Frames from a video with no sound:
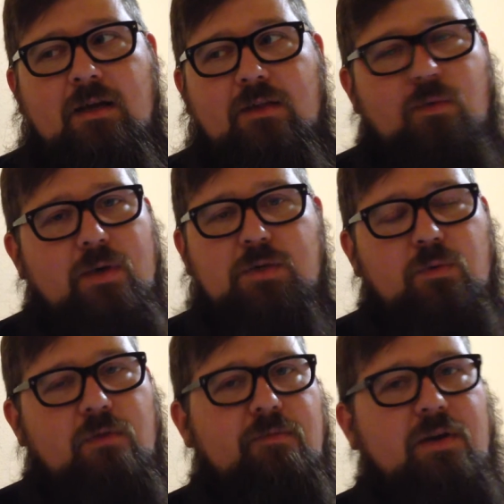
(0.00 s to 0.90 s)
the
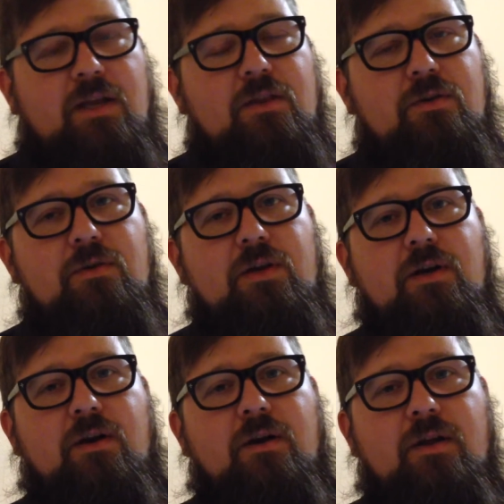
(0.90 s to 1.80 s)
ritual of bringing in the new
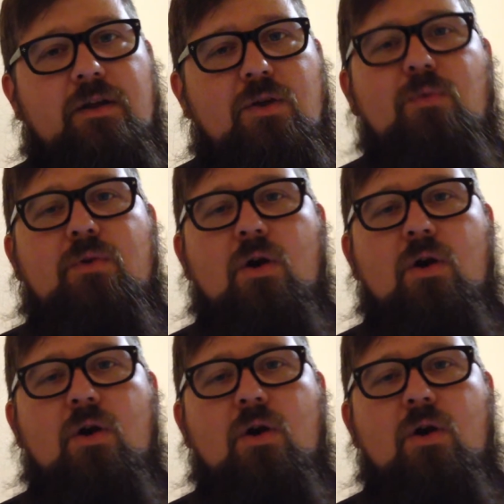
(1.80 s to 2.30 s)
year, you'd